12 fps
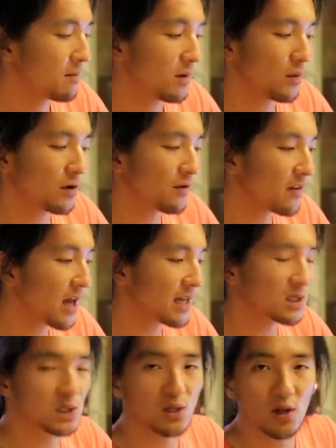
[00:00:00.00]
But when you're
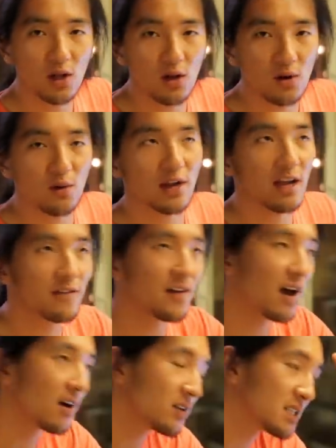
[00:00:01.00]
flying solo, what I
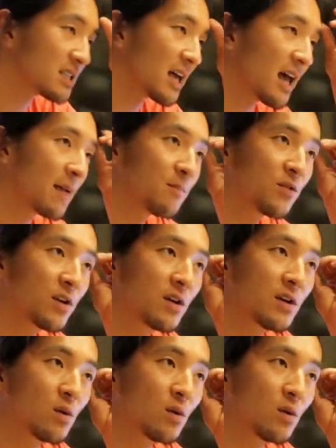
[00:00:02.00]
found is that